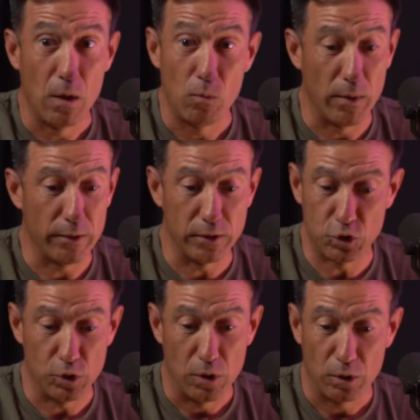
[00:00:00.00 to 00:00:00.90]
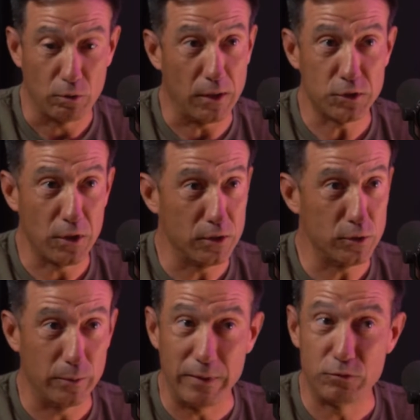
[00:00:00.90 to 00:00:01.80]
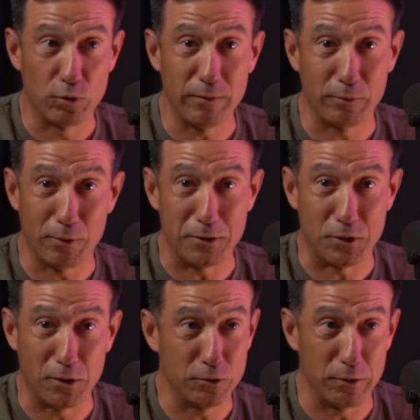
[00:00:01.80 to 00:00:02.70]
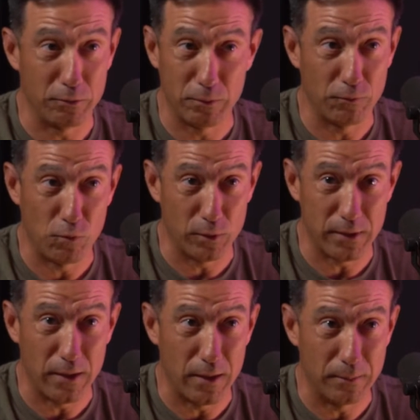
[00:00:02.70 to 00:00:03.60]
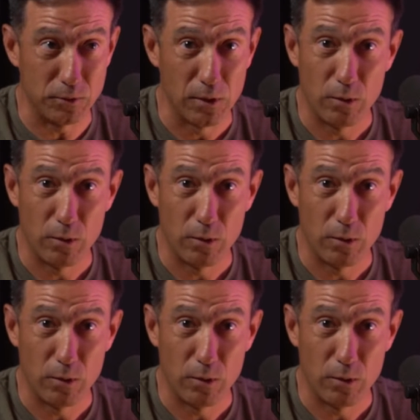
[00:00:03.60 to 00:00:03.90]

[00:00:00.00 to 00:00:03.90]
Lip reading: Whether it's cross country, we've driven across country 3 or 4 times.